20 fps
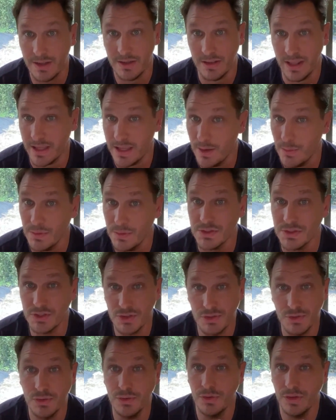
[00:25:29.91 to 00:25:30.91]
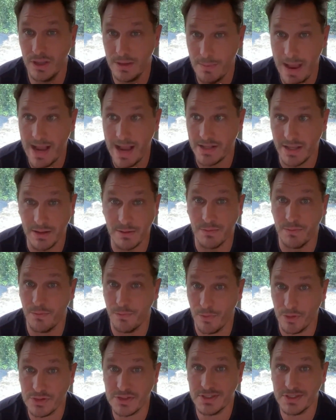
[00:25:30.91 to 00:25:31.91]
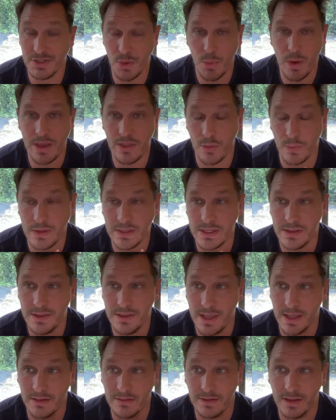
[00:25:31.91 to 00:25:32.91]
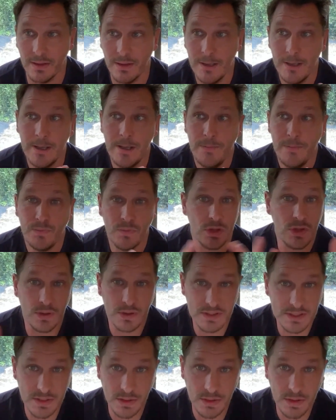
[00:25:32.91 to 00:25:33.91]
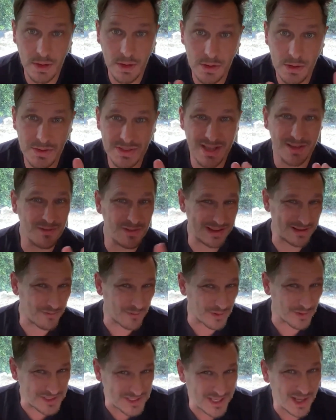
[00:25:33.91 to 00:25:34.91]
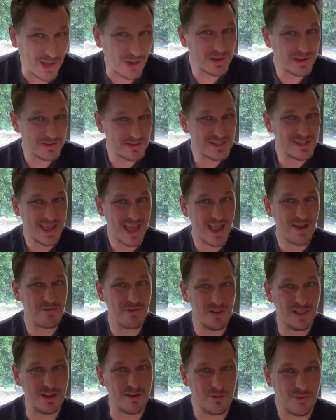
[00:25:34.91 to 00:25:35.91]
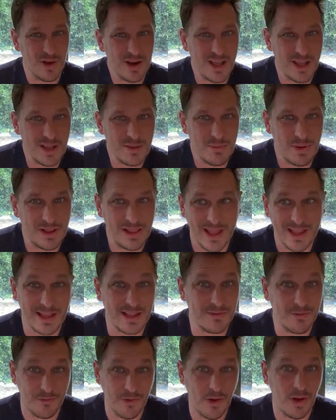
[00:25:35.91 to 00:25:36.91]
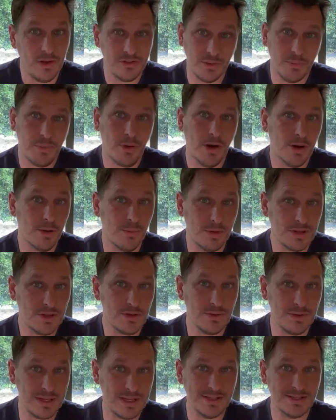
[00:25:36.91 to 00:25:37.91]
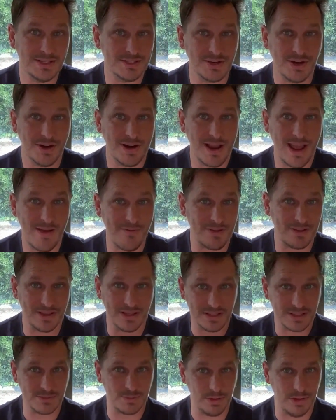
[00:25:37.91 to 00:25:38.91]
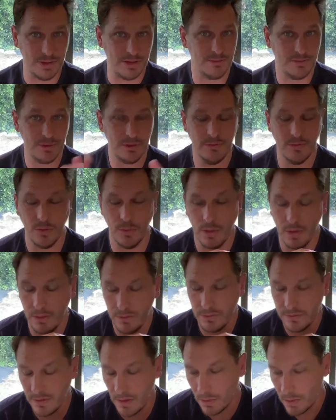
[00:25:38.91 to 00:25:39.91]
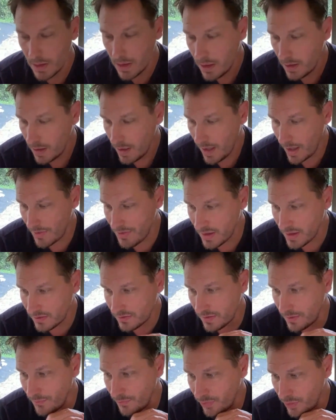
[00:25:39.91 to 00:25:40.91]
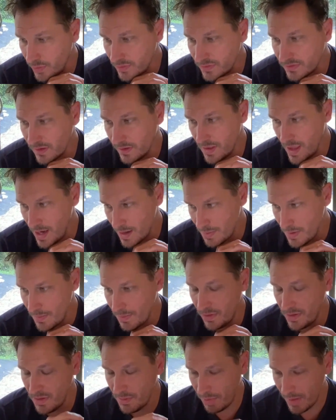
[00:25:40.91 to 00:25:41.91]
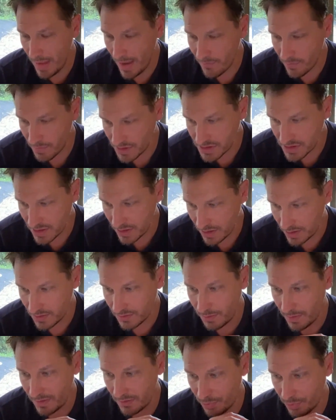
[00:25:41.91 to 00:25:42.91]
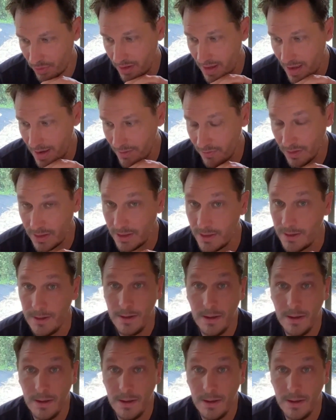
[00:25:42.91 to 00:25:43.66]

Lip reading: Like it was truly like versus the way that we did things. And you can still go use it. Like Vercel gives you that for like front end, but like it falls apart when you need to start having this split view of the world. So I think it's influenced a lot of people in the platform engineering space pretty heavily.